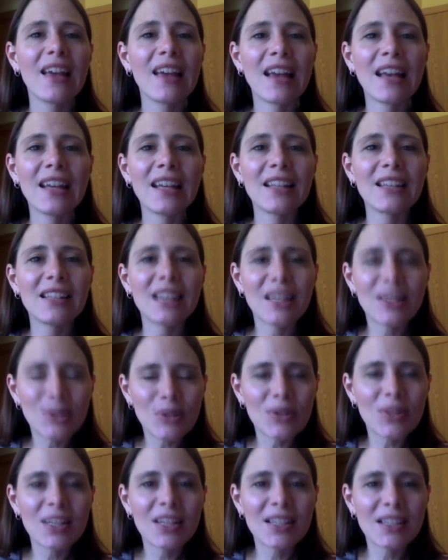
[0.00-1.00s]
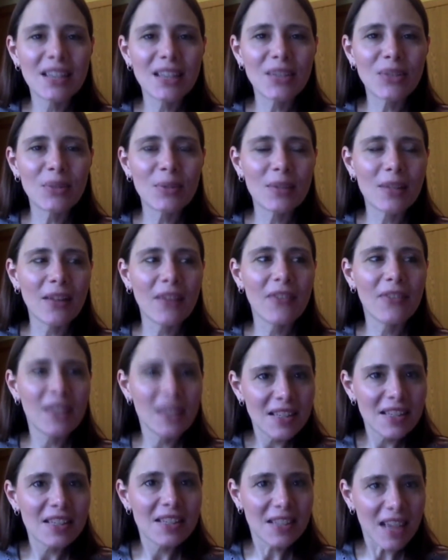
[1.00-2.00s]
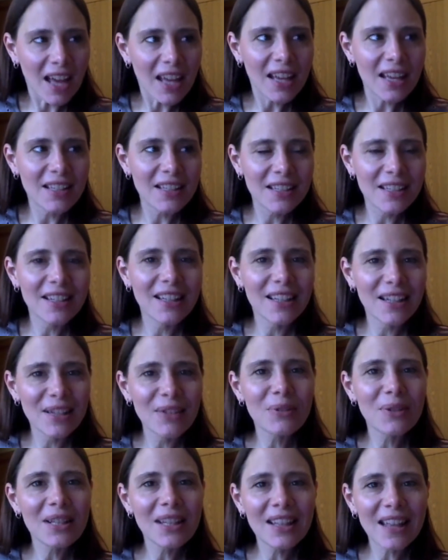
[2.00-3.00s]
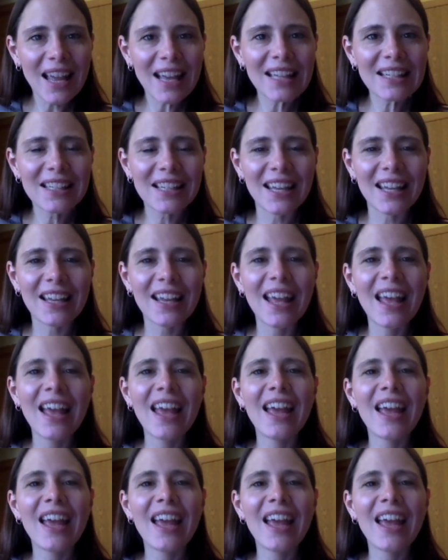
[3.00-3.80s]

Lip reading: And he said to himself, "This is tight." Like, he really liked it.